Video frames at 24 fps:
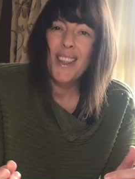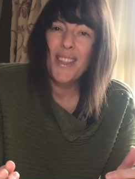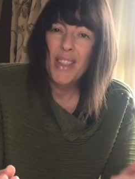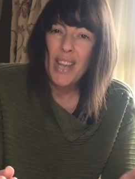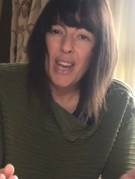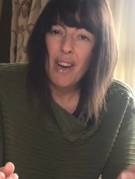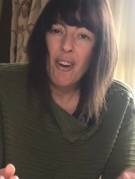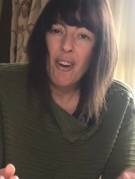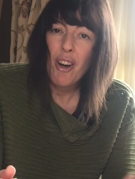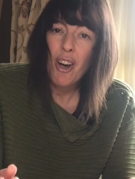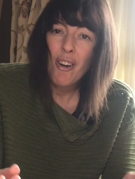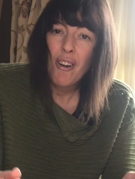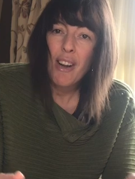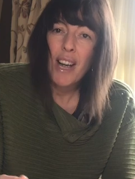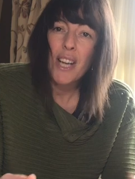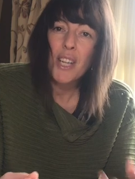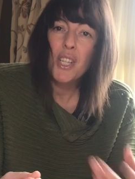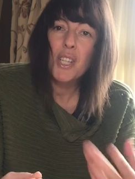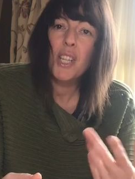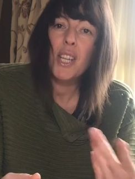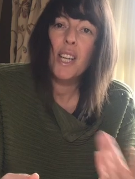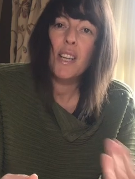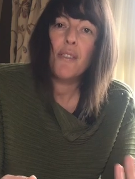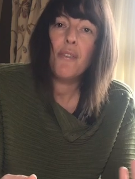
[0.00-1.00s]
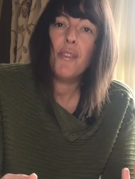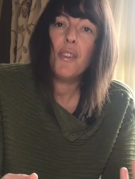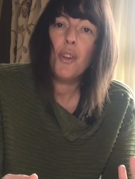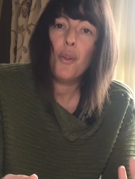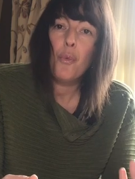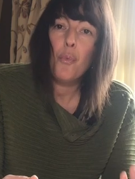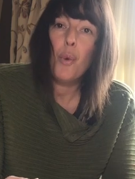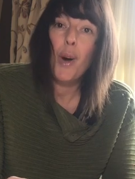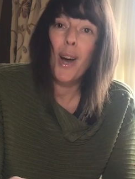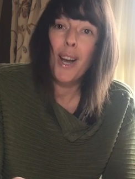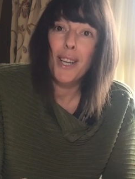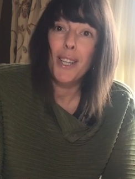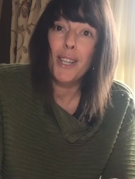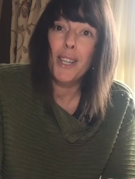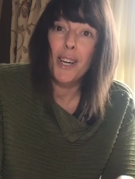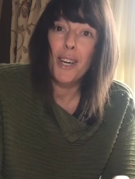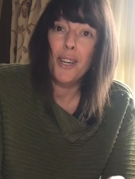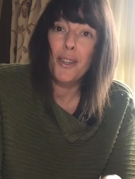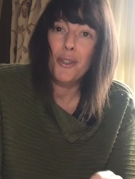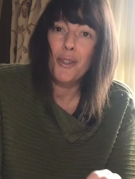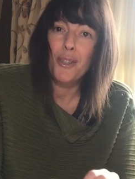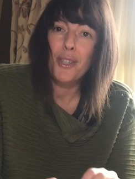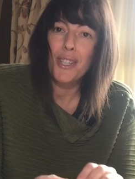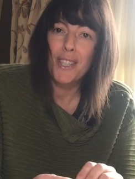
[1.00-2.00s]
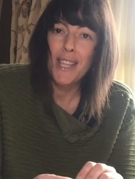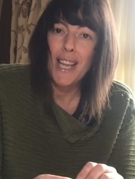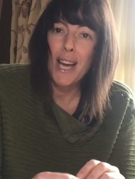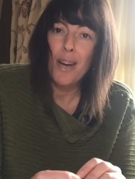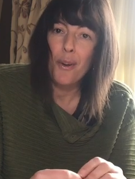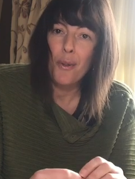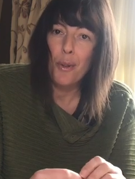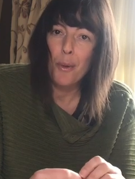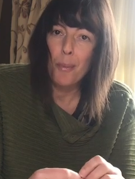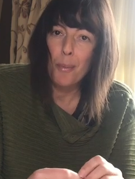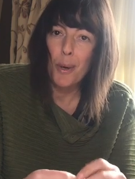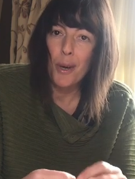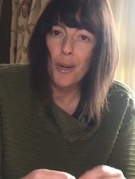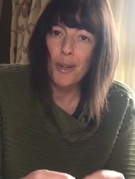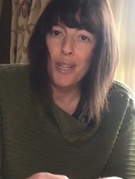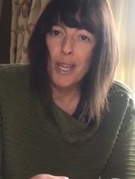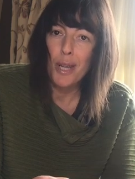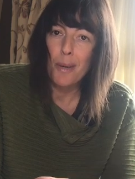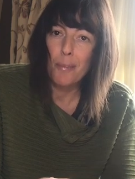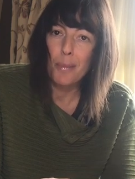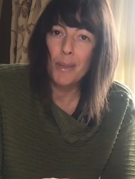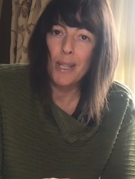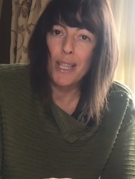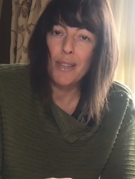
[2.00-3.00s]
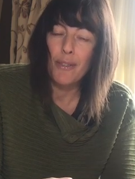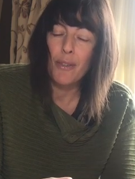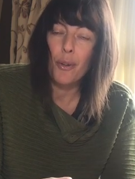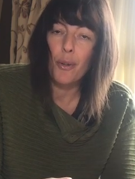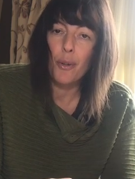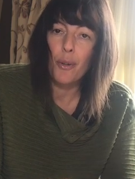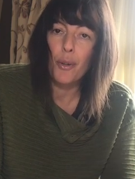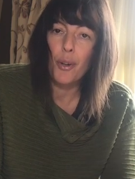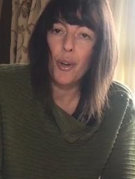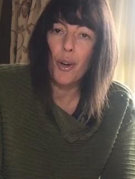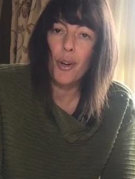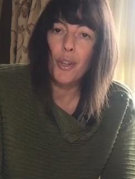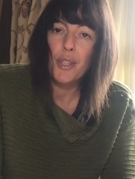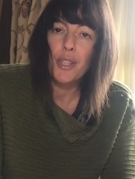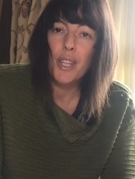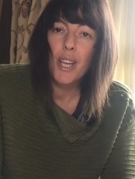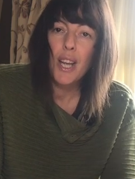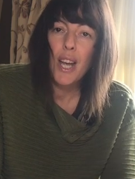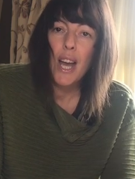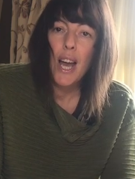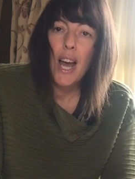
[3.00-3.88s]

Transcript: There are actually a few white cartridges out on the market, believe it or not.